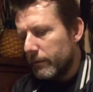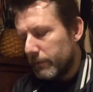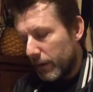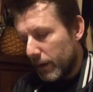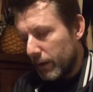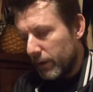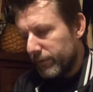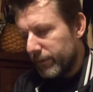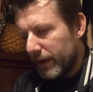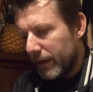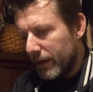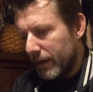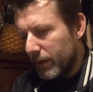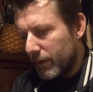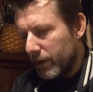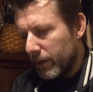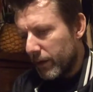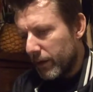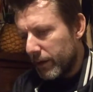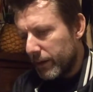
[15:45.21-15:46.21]
I love that
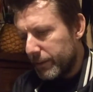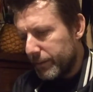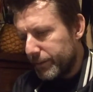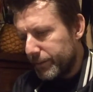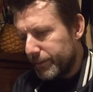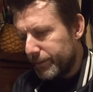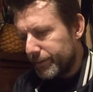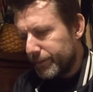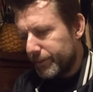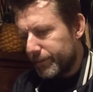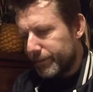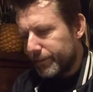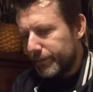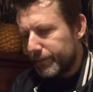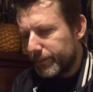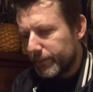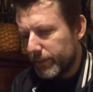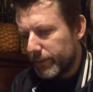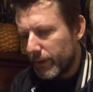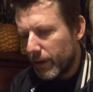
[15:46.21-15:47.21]
little guy.
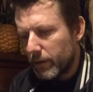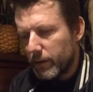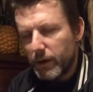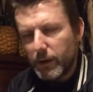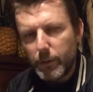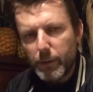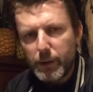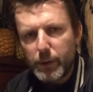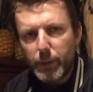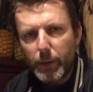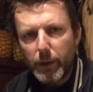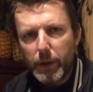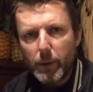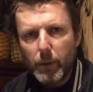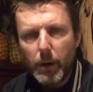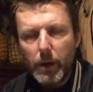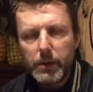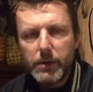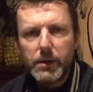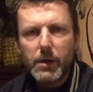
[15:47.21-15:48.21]
I don't know which one it
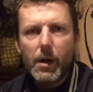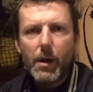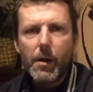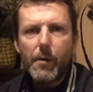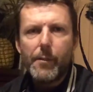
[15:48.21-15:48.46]
was,